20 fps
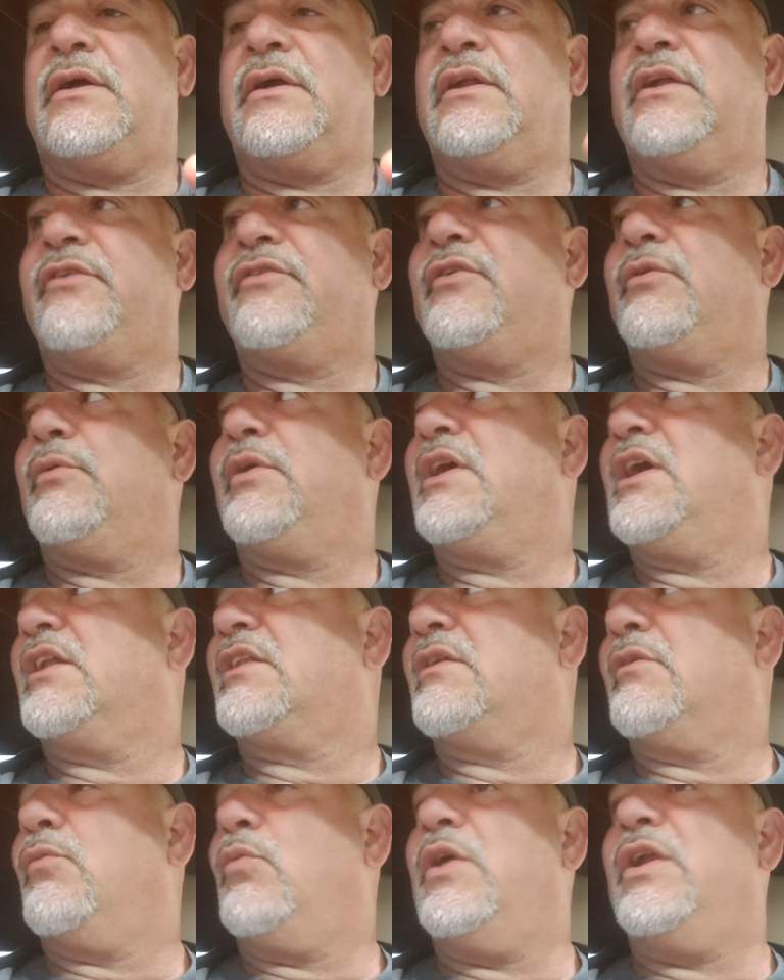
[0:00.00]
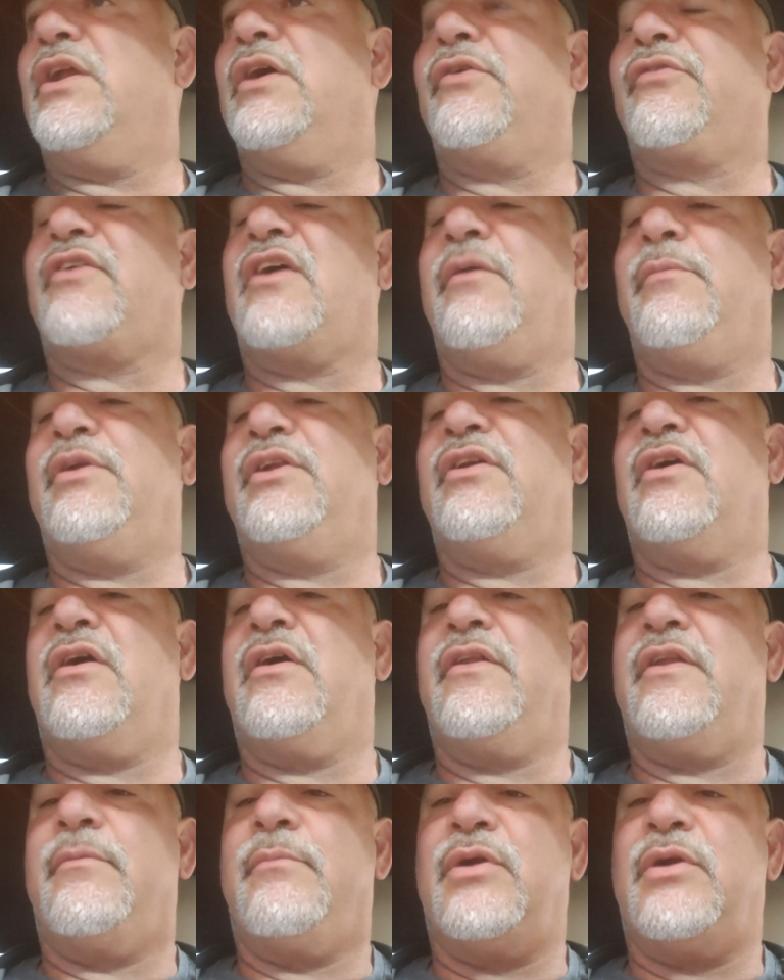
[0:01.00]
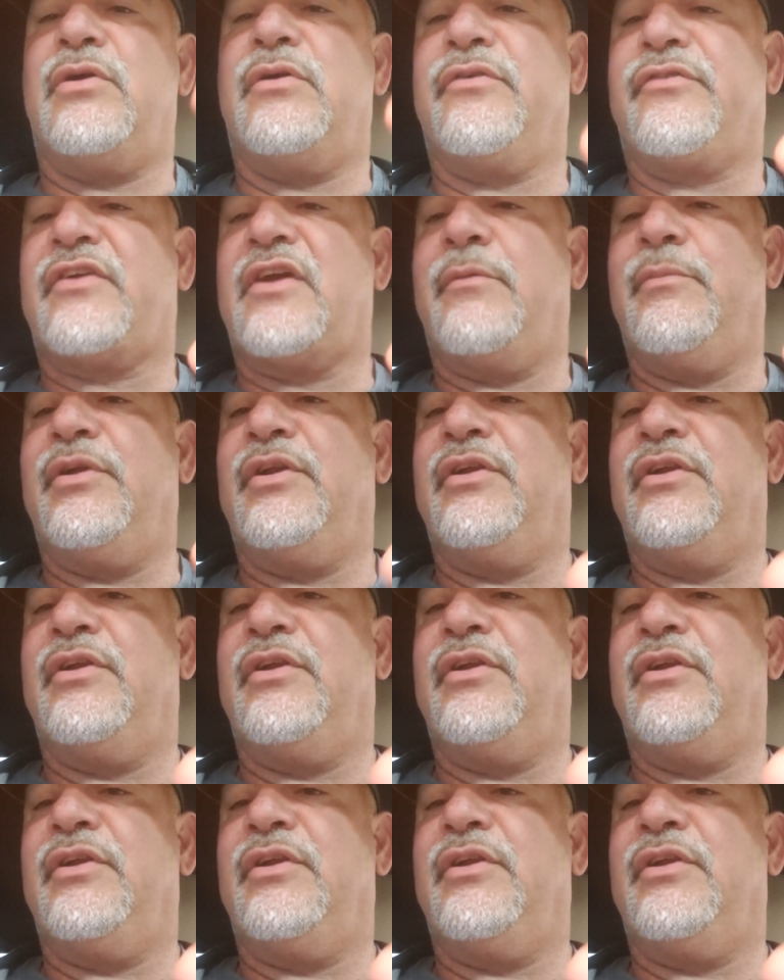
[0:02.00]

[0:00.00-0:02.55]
Let's see, we got the windows got to be done, the mirrors got to be